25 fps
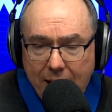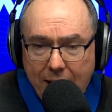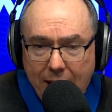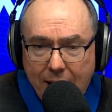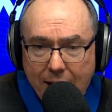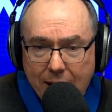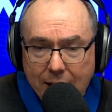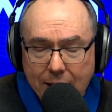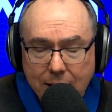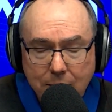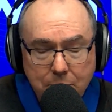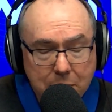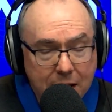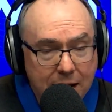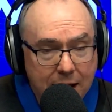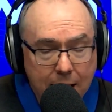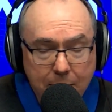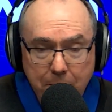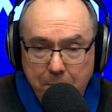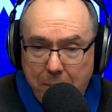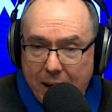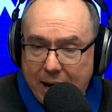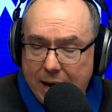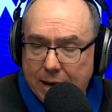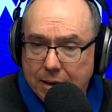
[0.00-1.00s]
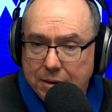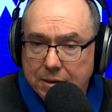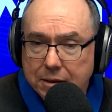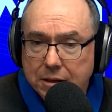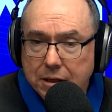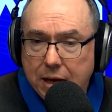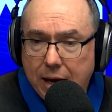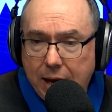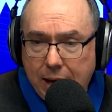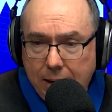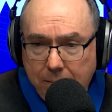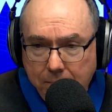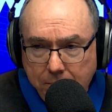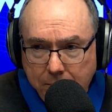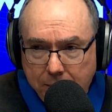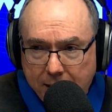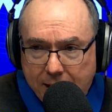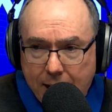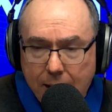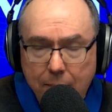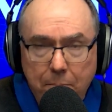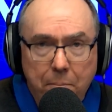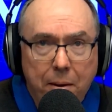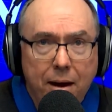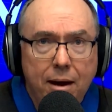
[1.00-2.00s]
uh, become part of the team,
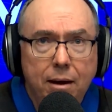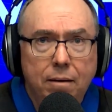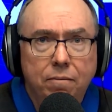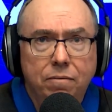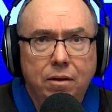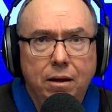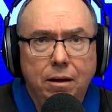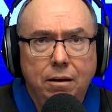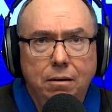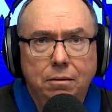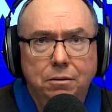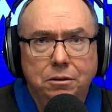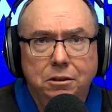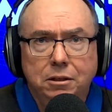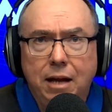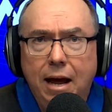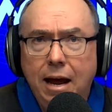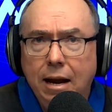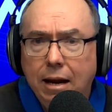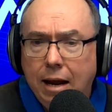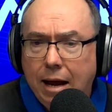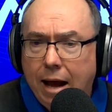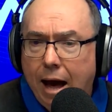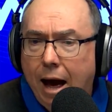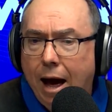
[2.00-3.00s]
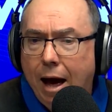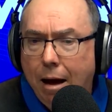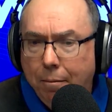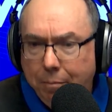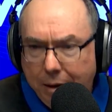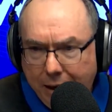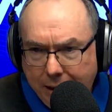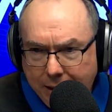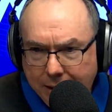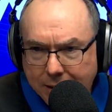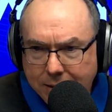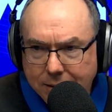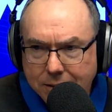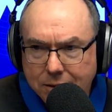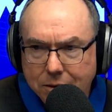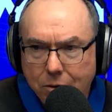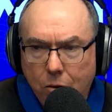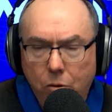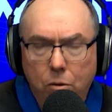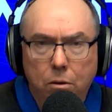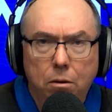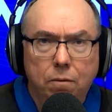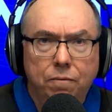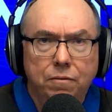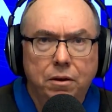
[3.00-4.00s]
become part of their standing army and
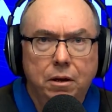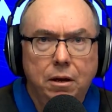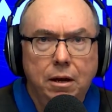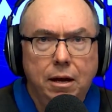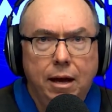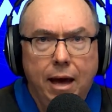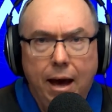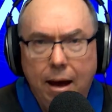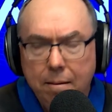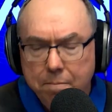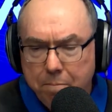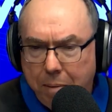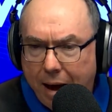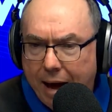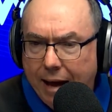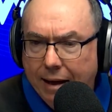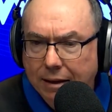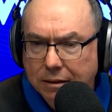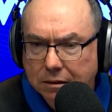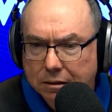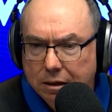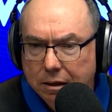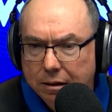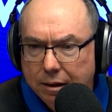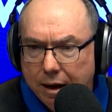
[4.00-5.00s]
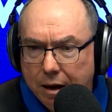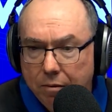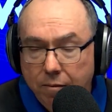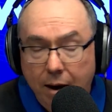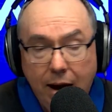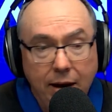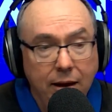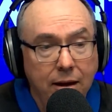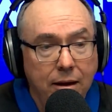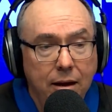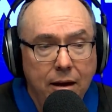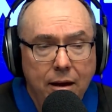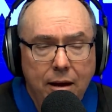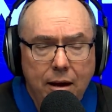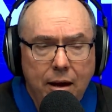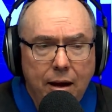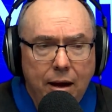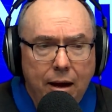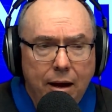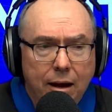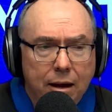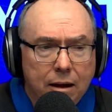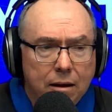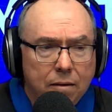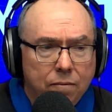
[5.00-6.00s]
all of the campaigns that they're running.
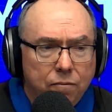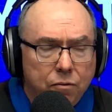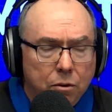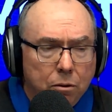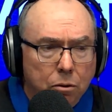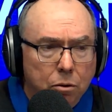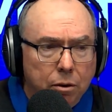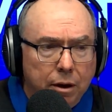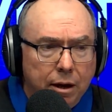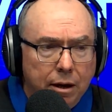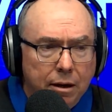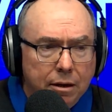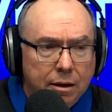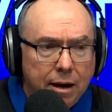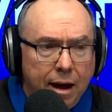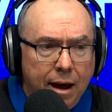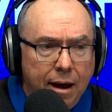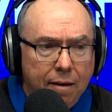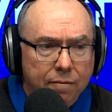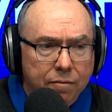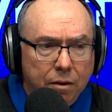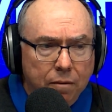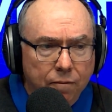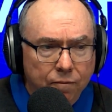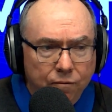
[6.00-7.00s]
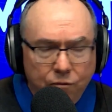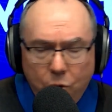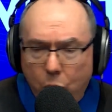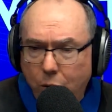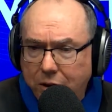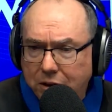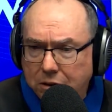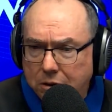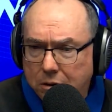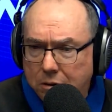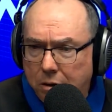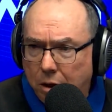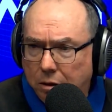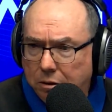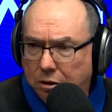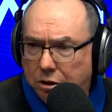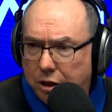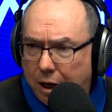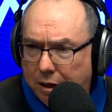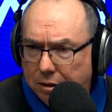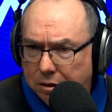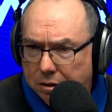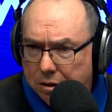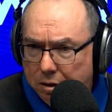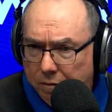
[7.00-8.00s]
Uh, if you're looking to have a voice, not
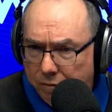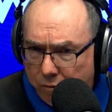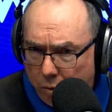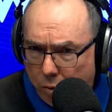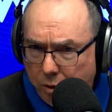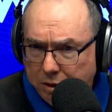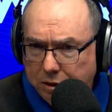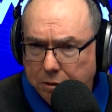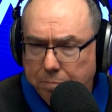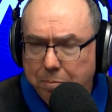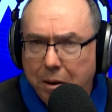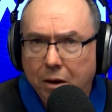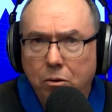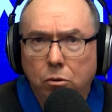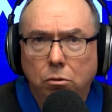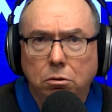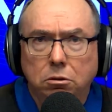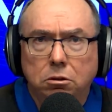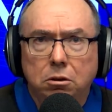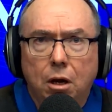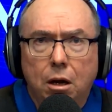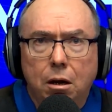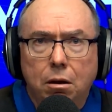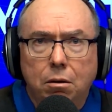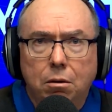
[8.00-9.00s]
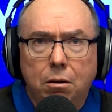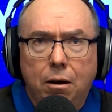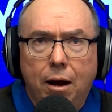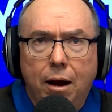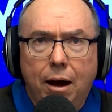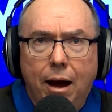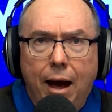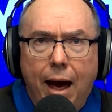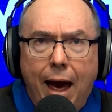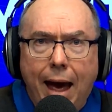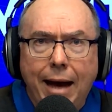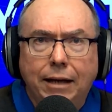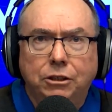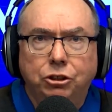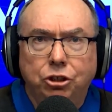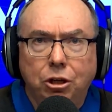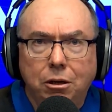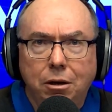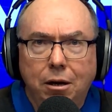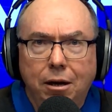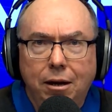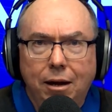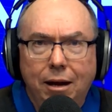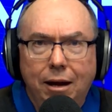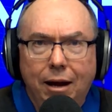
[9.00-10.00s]
just a voice, but also
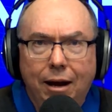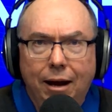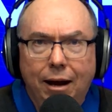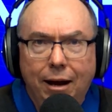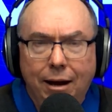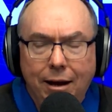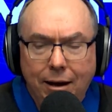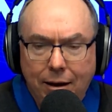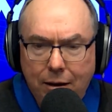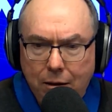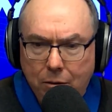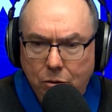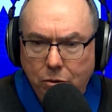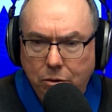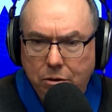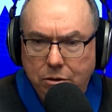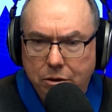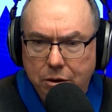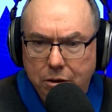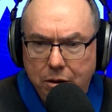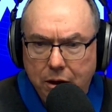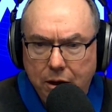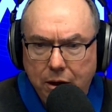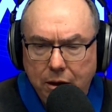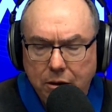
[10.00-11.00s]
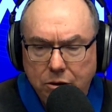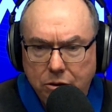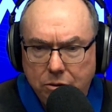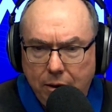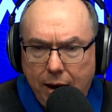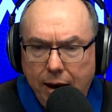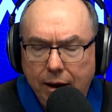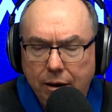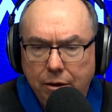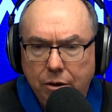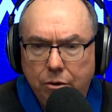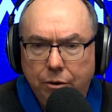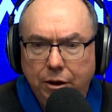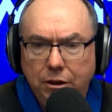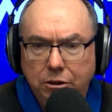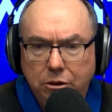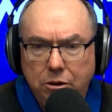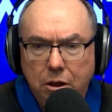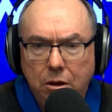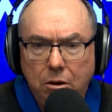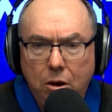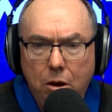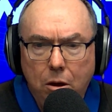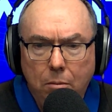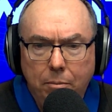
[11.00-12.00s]
action, uh, look to the Australian
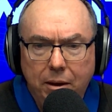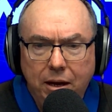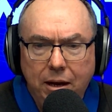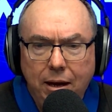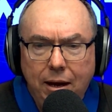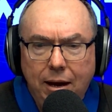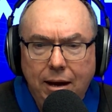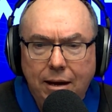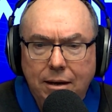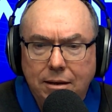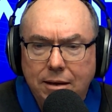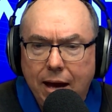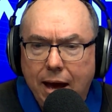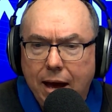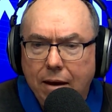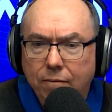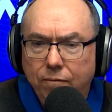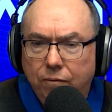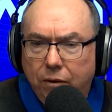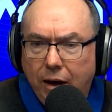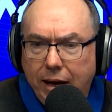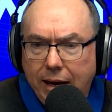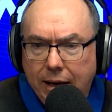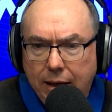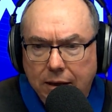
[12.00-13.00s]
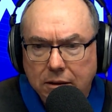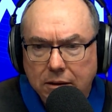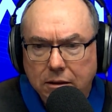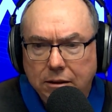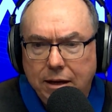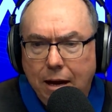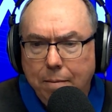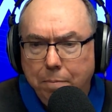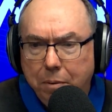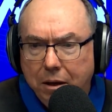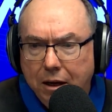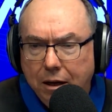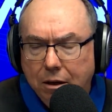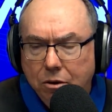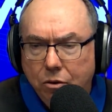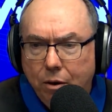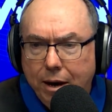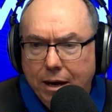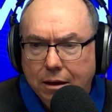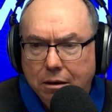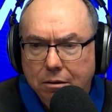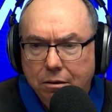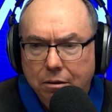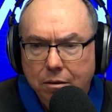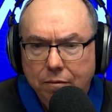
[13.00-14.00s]
Christian Lobby. Dan Flynn is Deputy
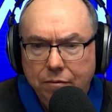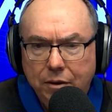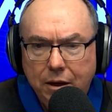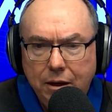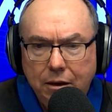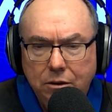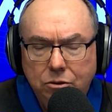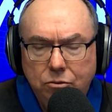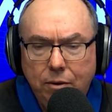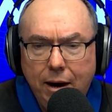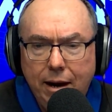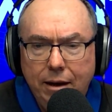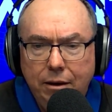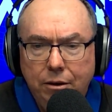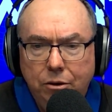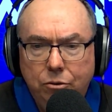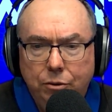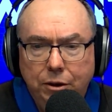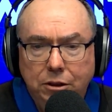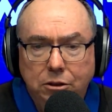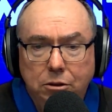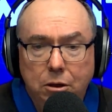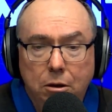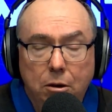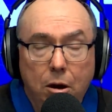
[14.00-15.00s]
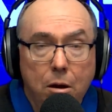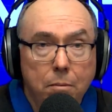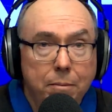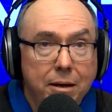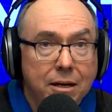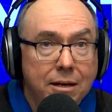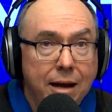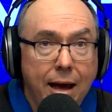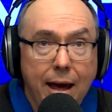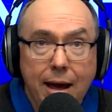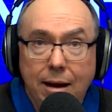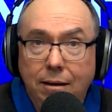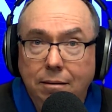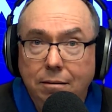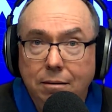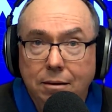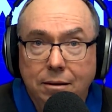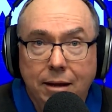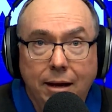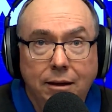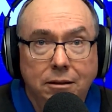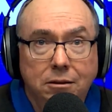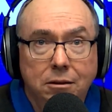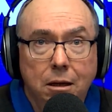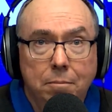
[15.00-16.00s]
Director of the Australian Christian Lobby. Dan,
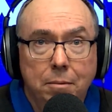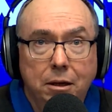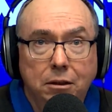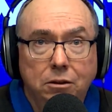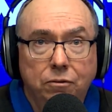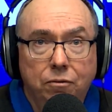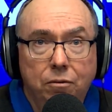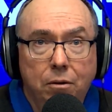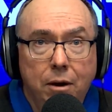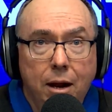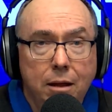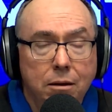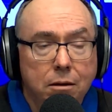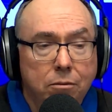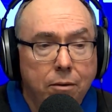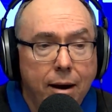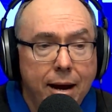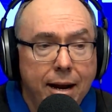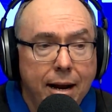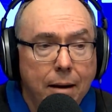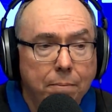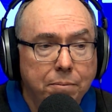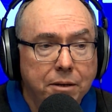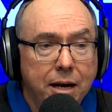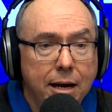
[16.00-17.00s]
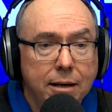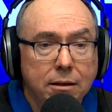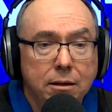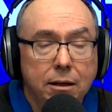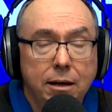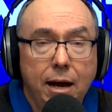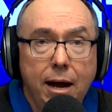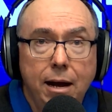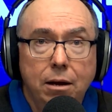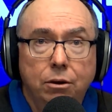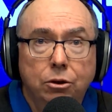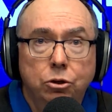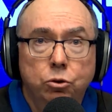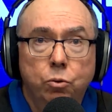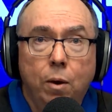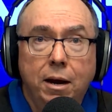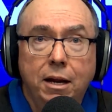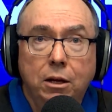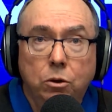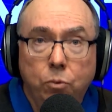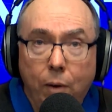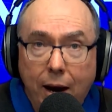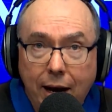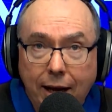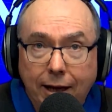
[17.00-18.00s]
thanks so much for another great update today on
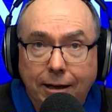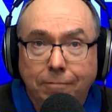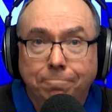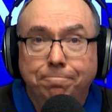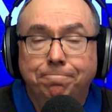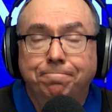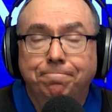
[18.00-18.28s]
20Twenty.